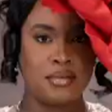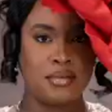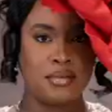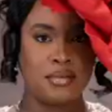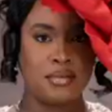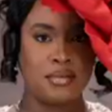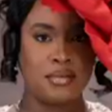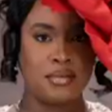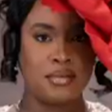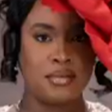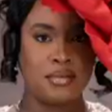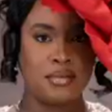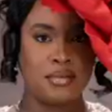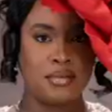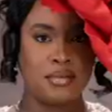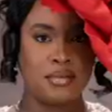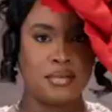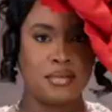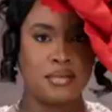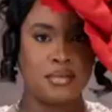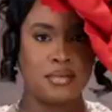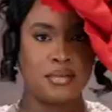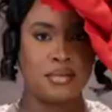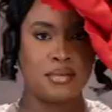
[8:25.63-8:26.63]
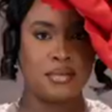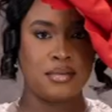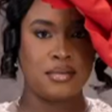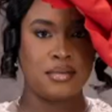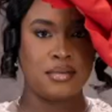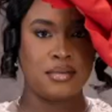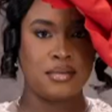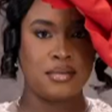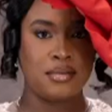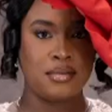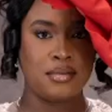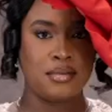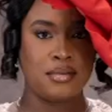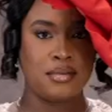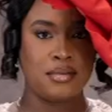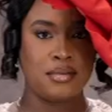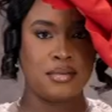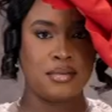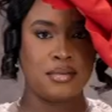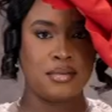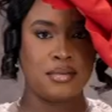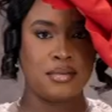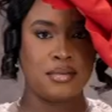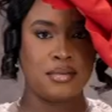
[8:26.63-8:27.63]

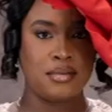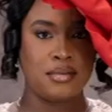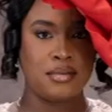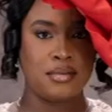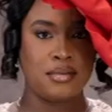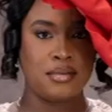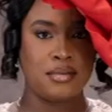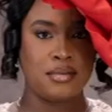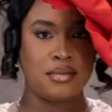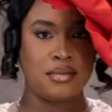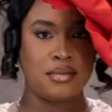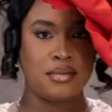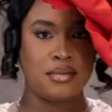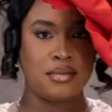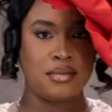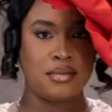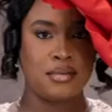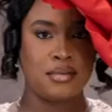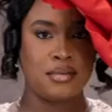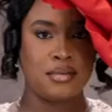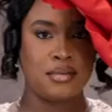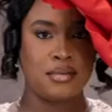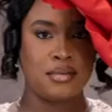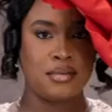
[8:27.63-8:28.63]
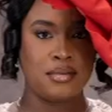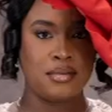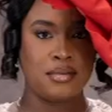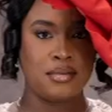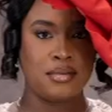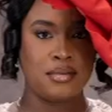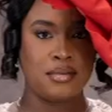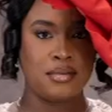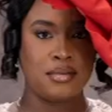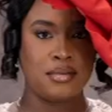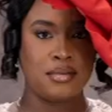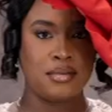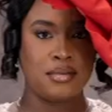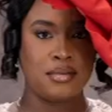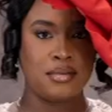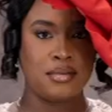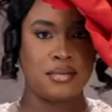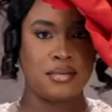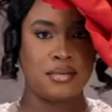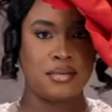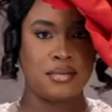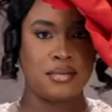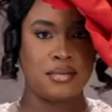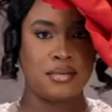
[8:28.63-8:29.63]

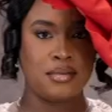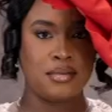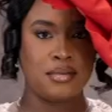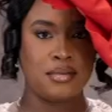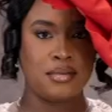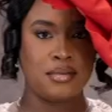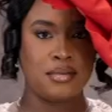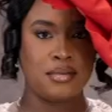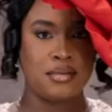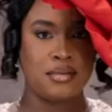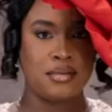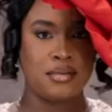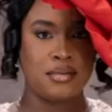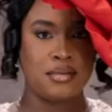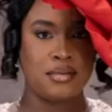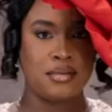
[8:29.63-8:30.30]
No one is speaking in this clip.